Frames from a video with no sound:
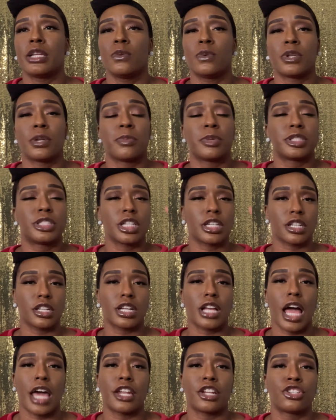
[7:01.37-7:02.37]
with a particular
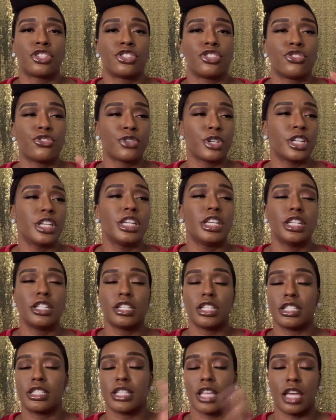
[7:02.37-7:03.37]
kind of degree,
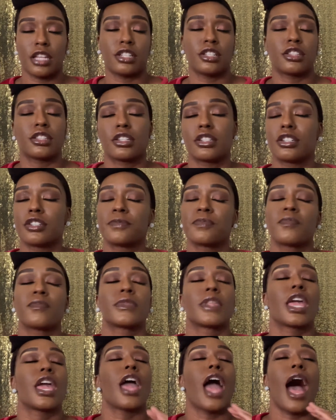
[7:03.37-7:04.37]
this, that, and the third.
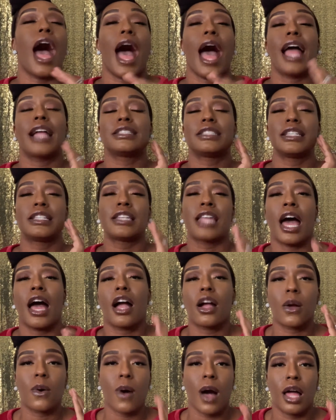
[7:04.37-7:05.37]
I did
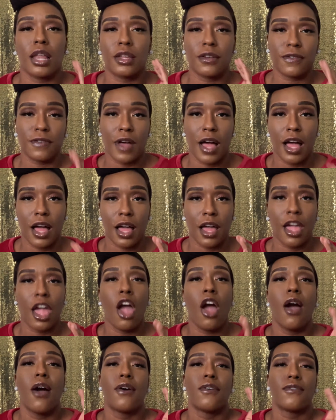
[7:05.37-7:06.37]
not qualify
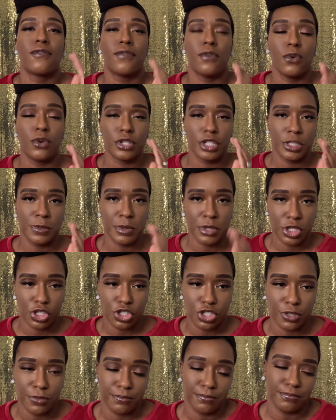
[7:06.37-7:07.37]
for this
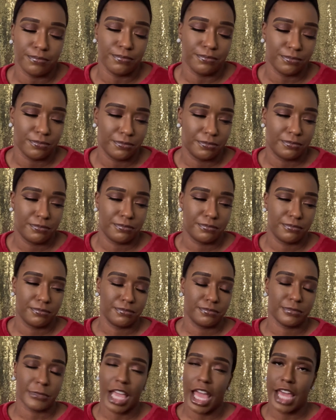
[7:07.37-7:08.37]
position.
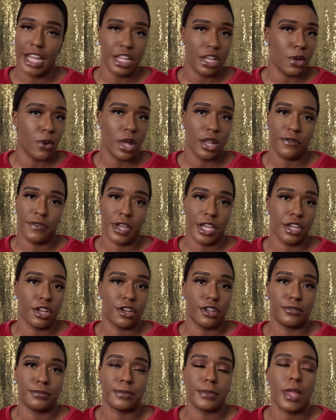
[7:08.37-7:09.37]
I didn't qualify,
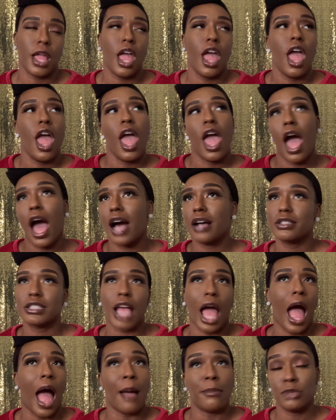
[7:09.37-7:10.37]
y'all. I was like,
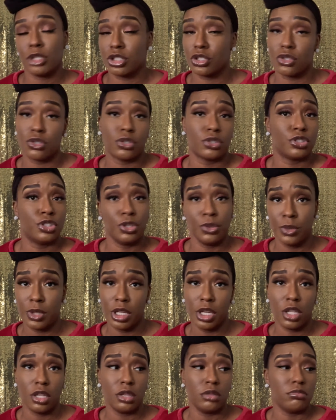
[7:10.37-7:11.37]
I'm just going to do
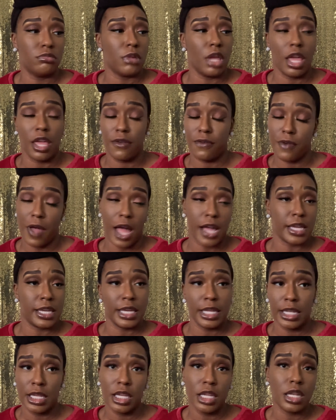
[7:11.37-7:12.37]
it. If I
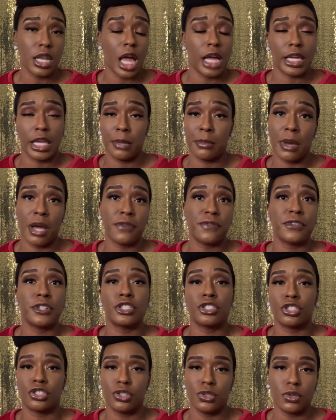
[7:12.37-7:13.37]
get in, I get my foot
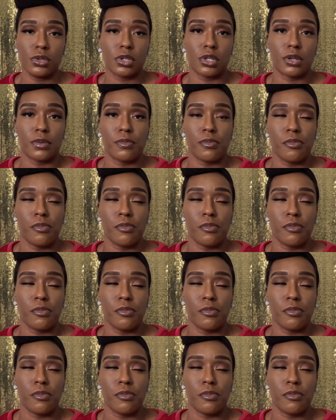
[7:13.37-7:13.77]
in the door.